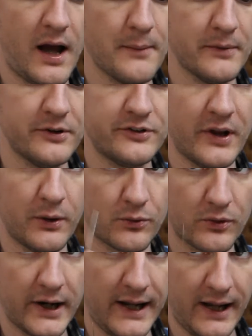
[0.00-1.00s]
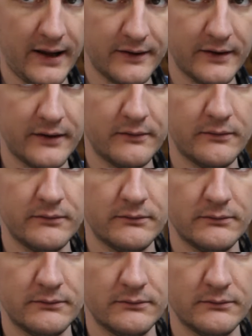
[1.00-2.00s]
going to say right-handed
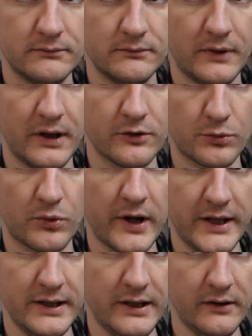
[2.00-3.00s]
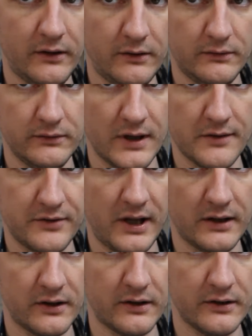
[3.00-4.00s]
is right needle,
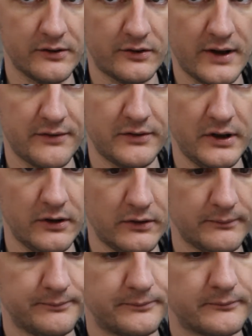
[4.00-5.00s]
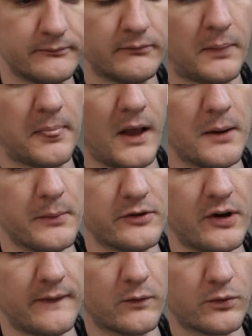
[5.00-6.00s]
left-handed is left needle. I'm going
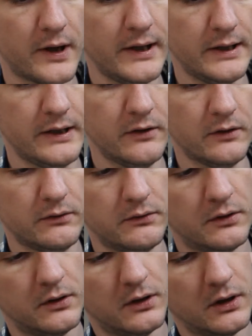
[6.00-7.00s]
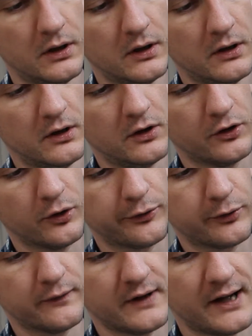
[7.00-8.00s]
to take the right needle, go
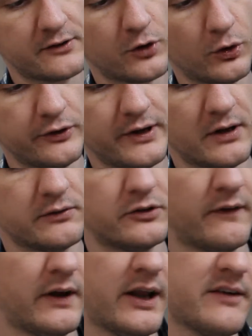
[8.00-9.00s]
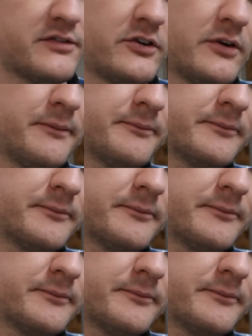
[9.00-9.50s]
through the next hole down to the left,